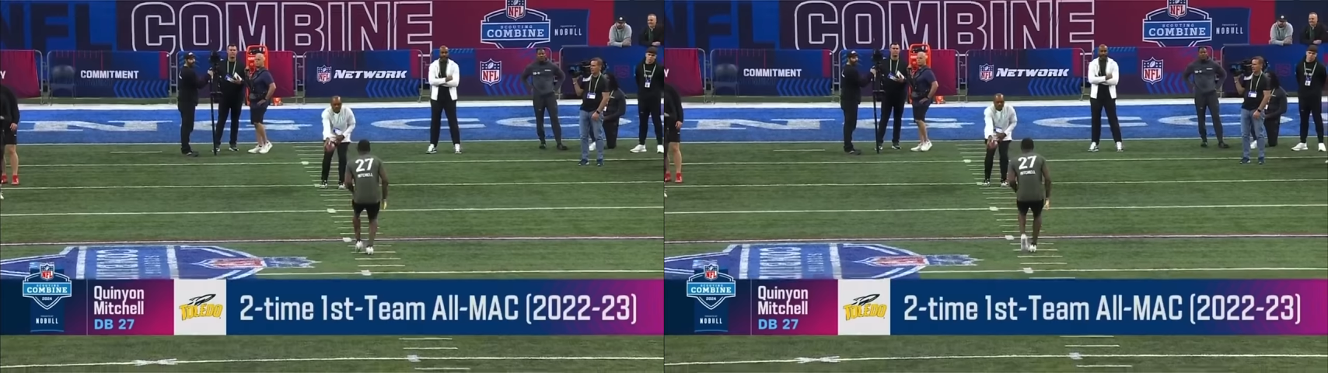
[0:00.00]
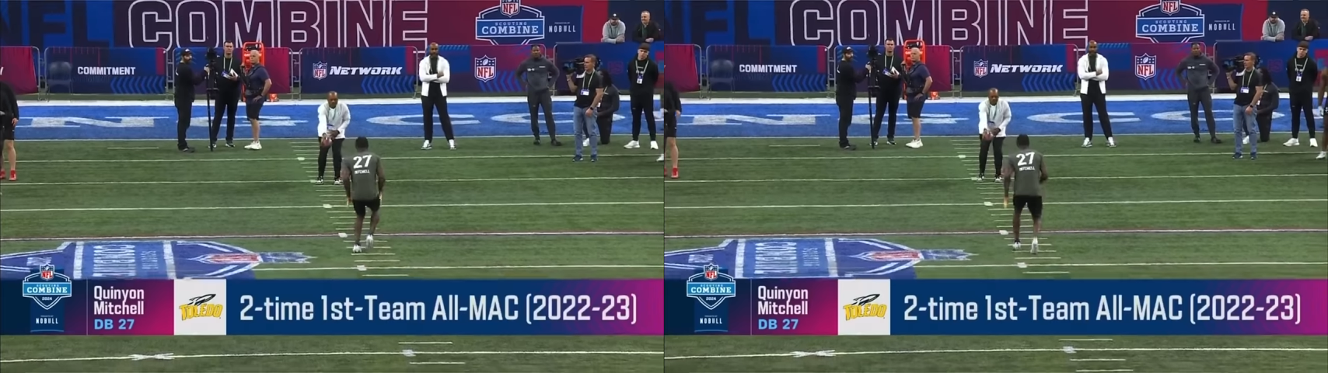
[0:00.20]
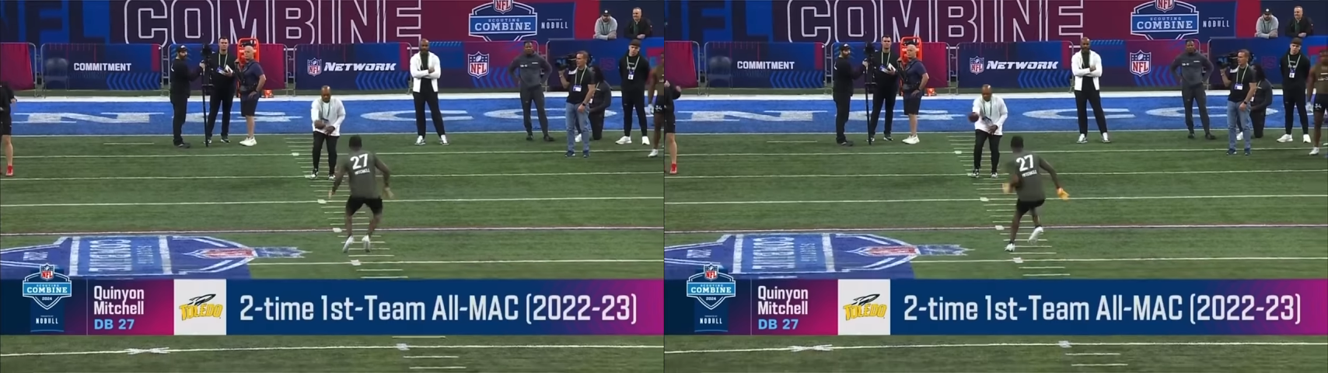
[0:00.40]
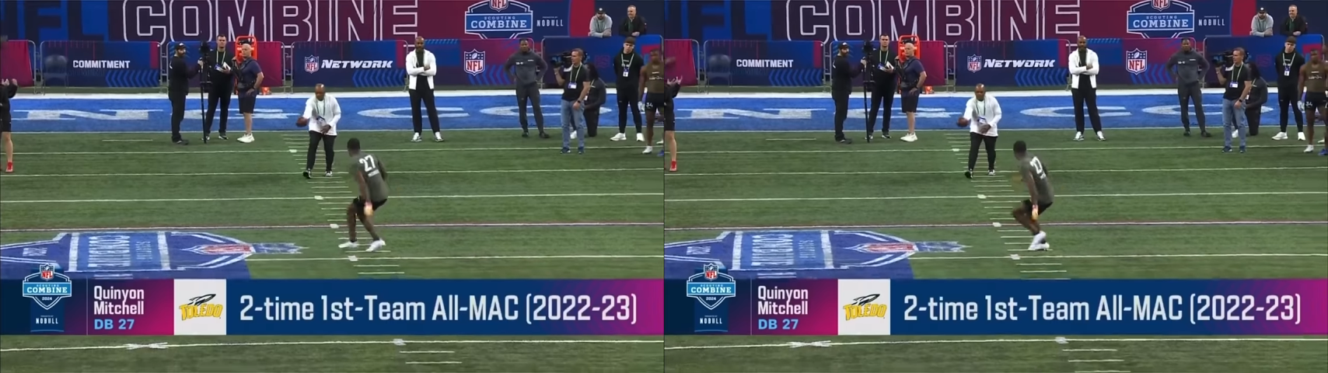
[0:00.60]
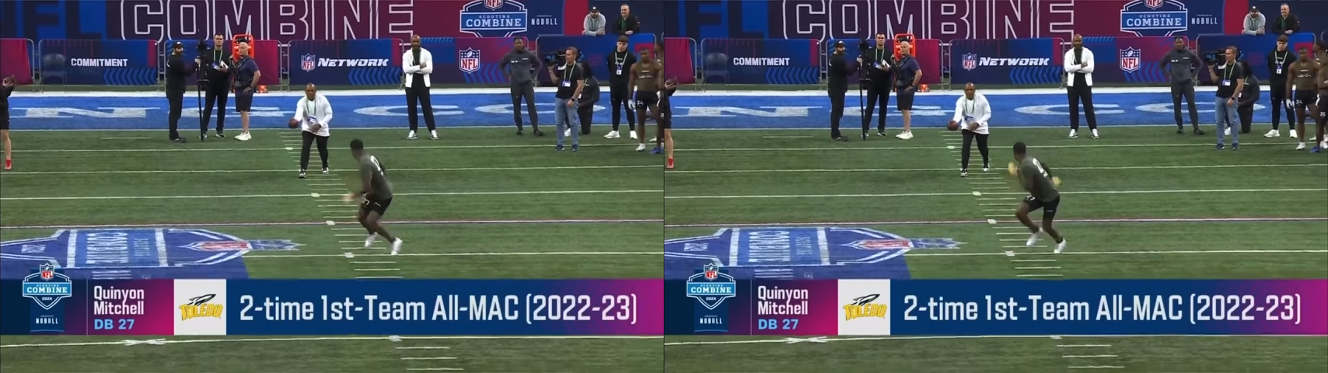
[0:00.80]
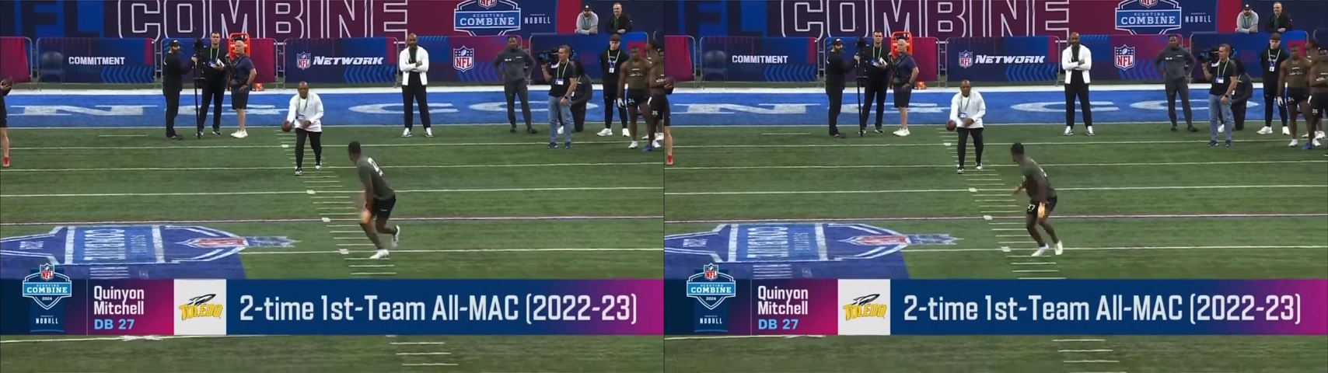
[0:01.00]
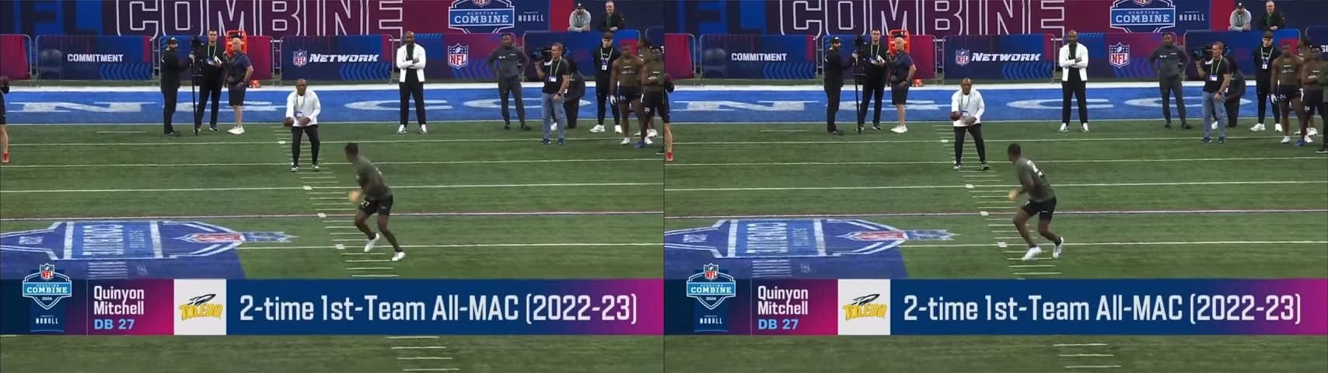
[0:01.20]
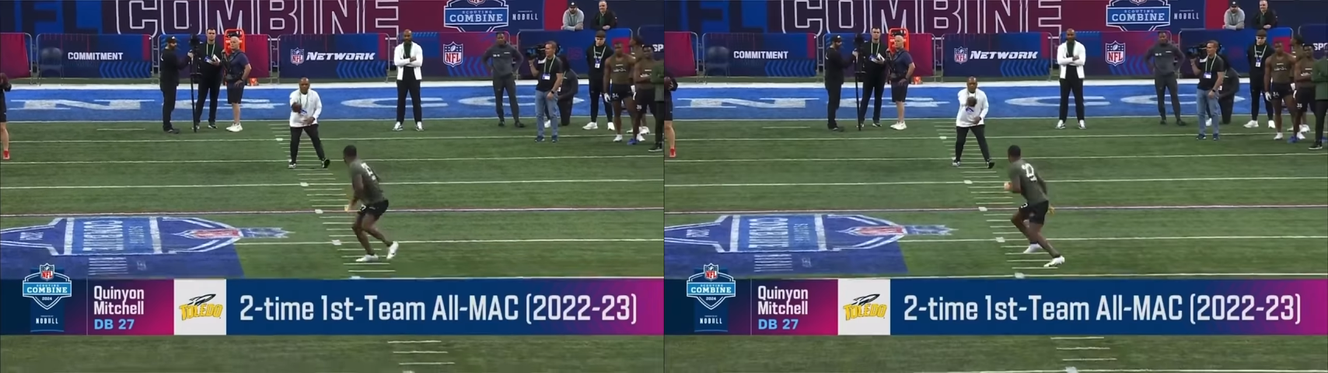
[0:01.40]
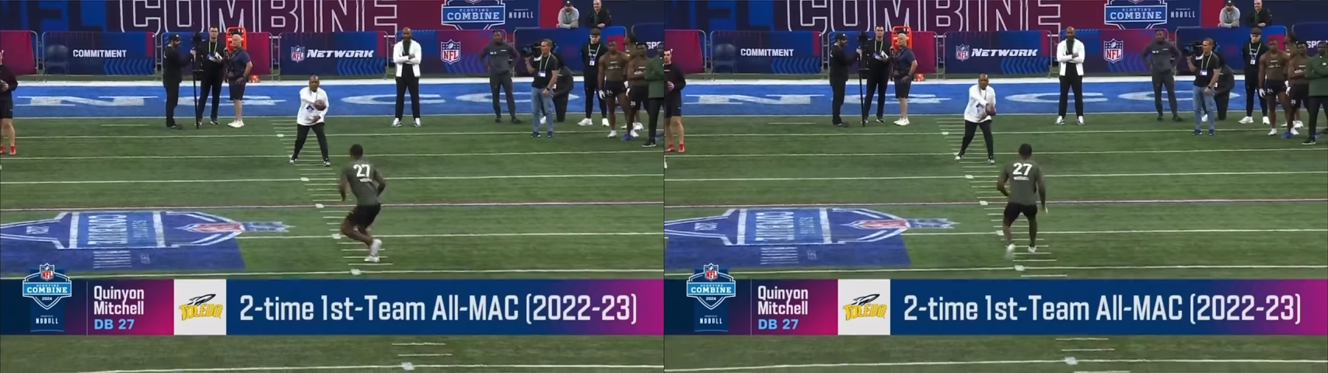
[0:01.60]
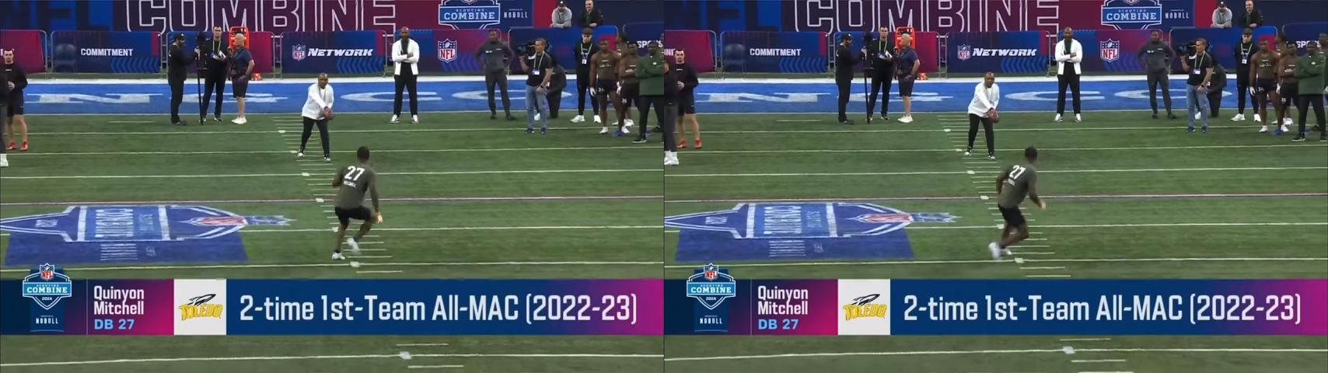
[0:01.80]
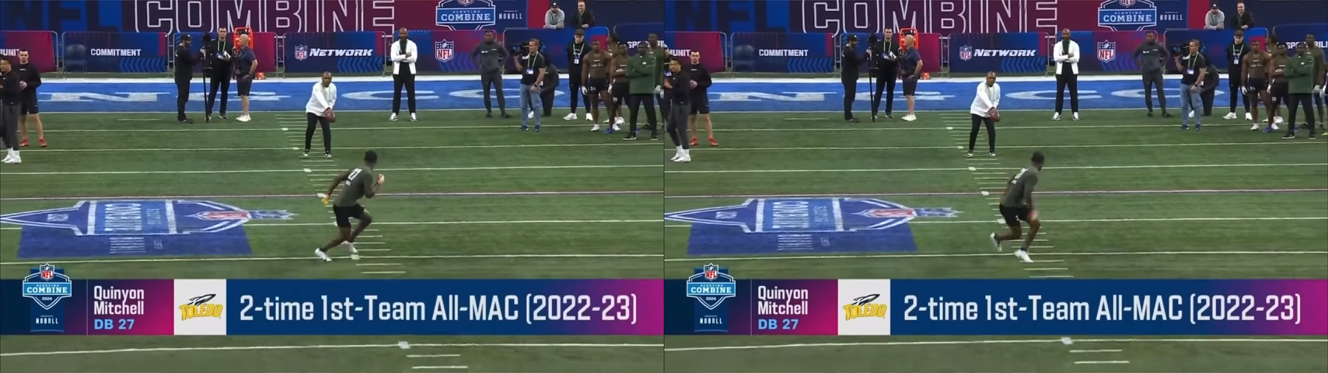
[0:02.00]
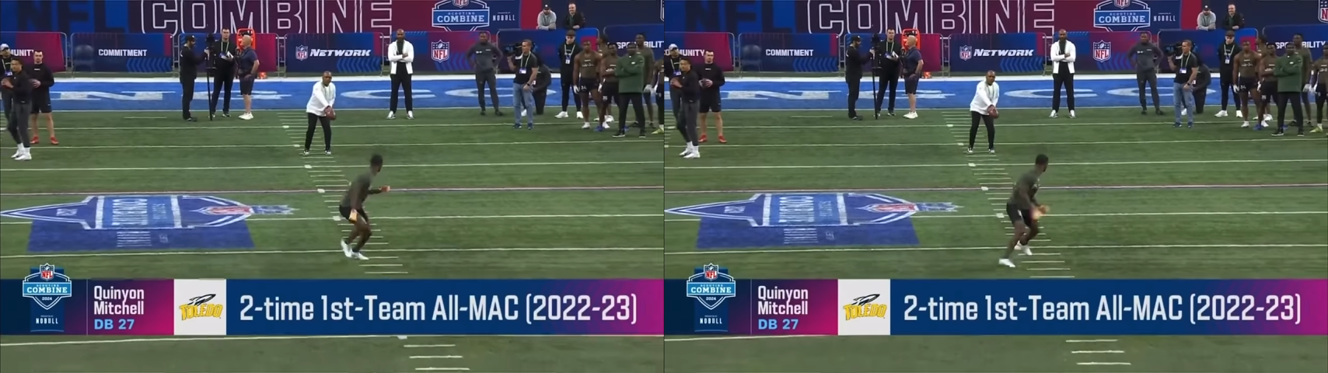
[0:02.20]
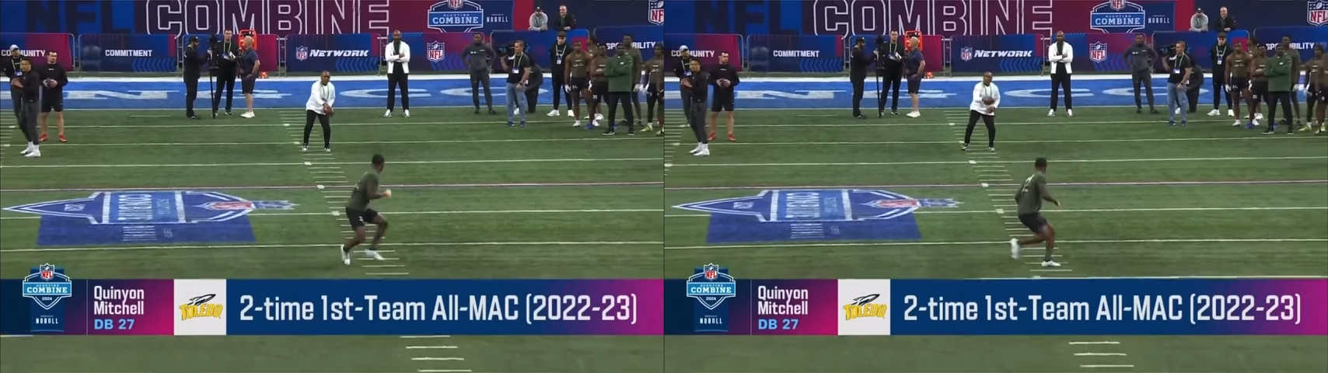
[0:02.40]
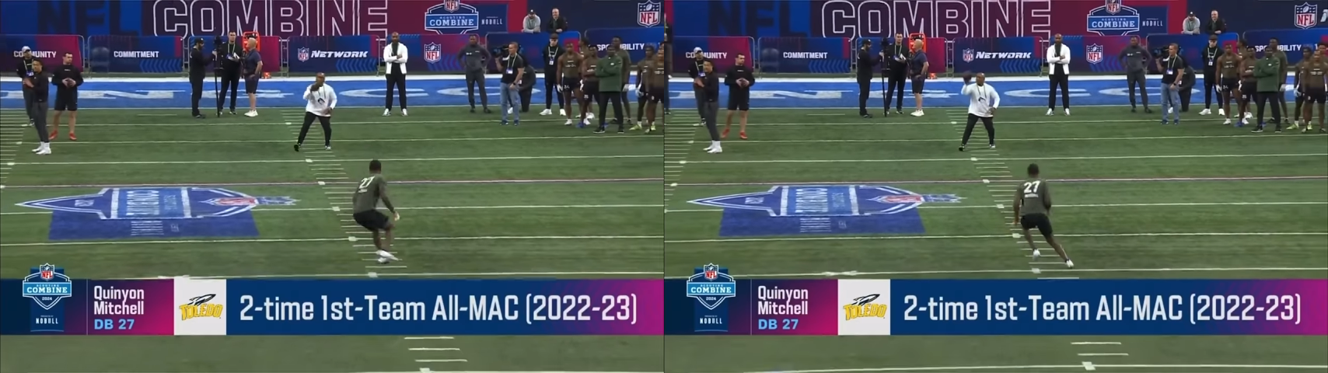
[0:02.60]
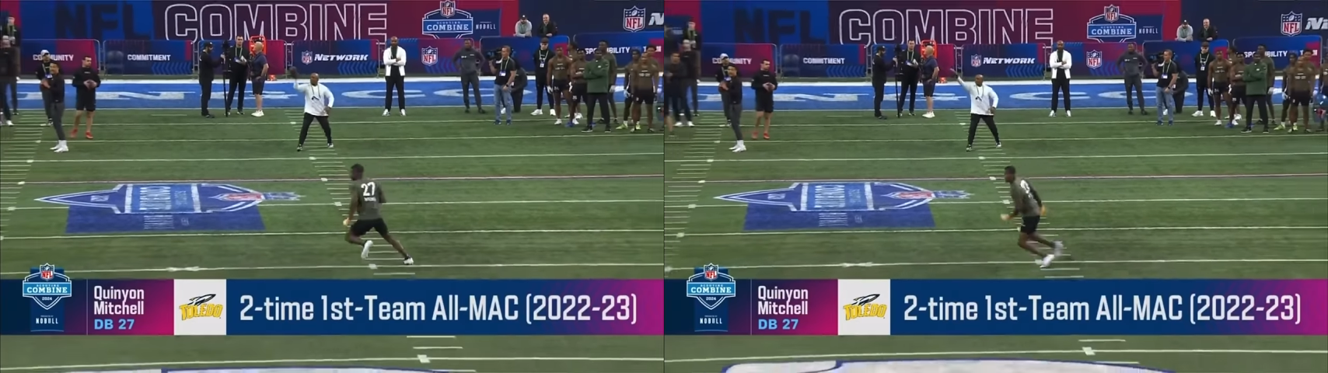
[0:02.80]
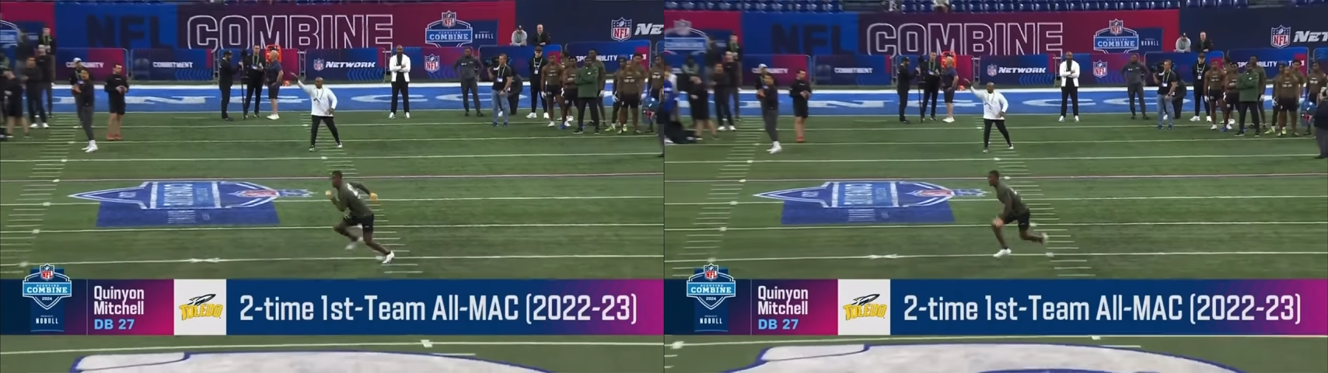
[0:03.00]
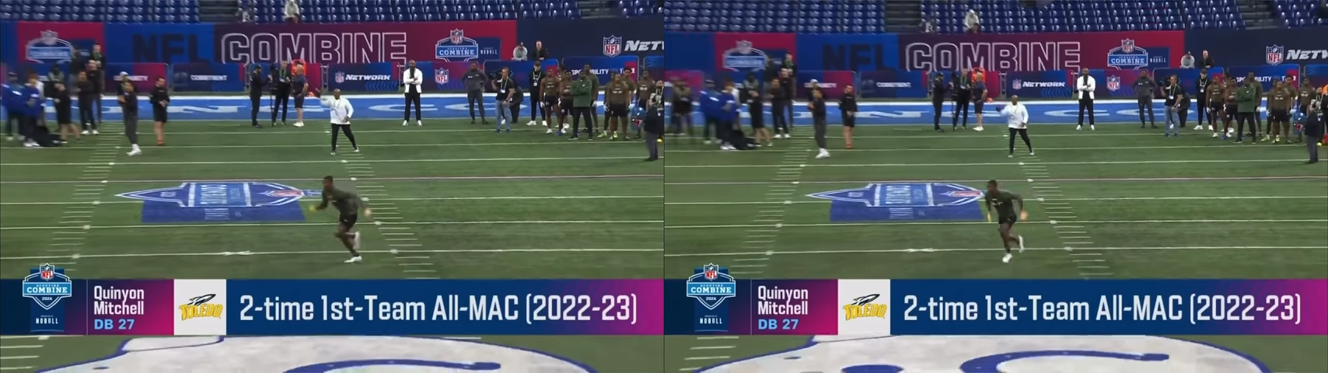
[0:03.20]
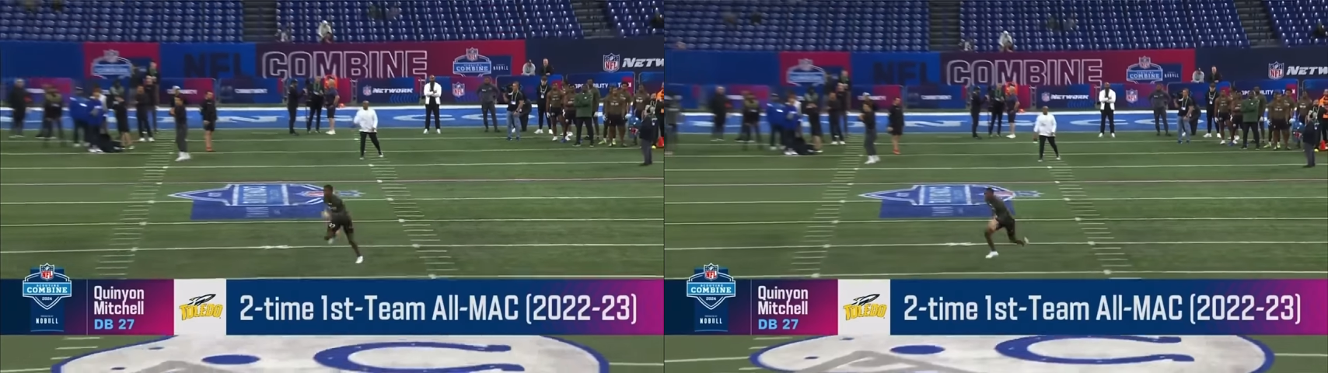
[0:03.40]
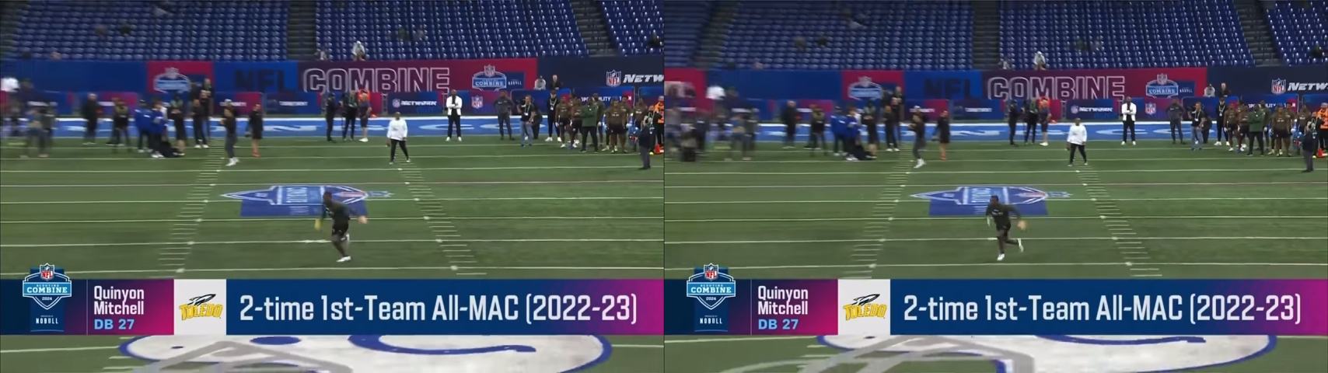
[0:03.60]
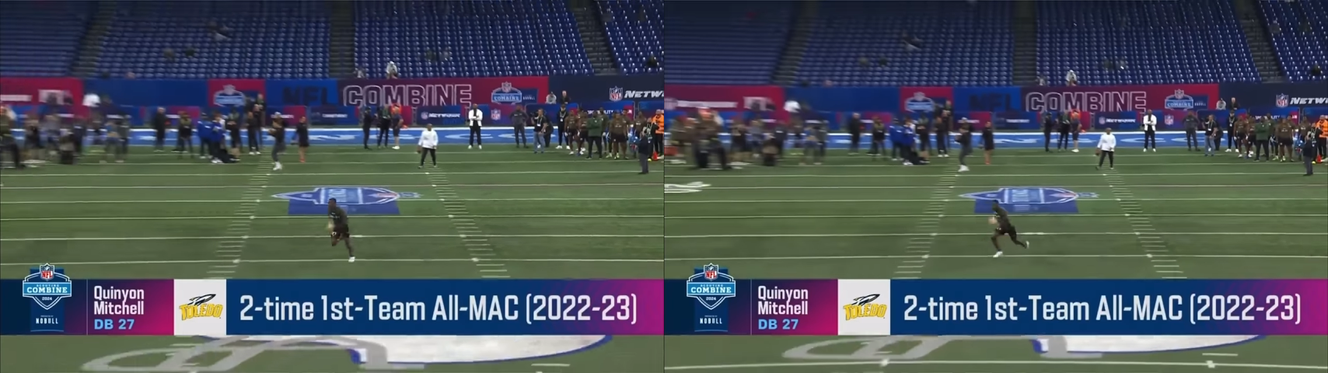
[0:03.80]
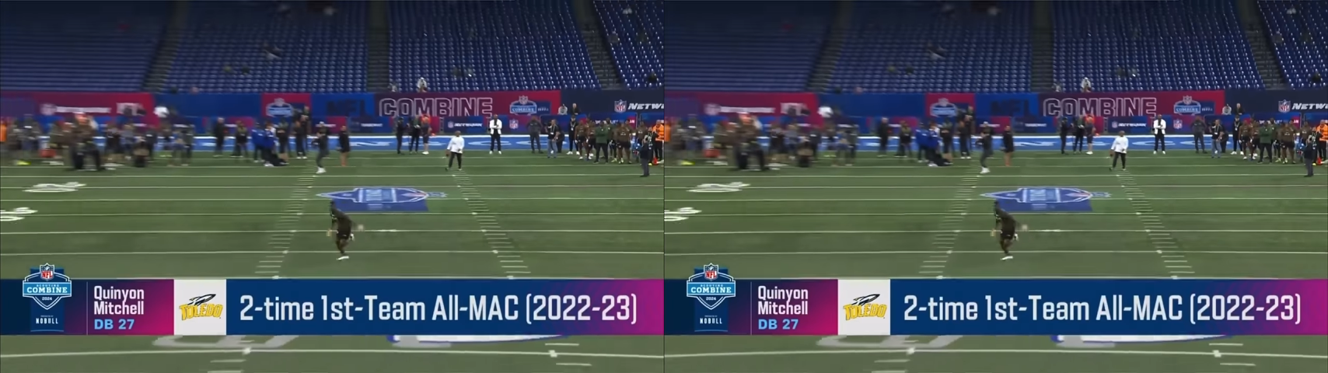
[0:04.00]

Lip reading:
Nobody's mouth can be seen.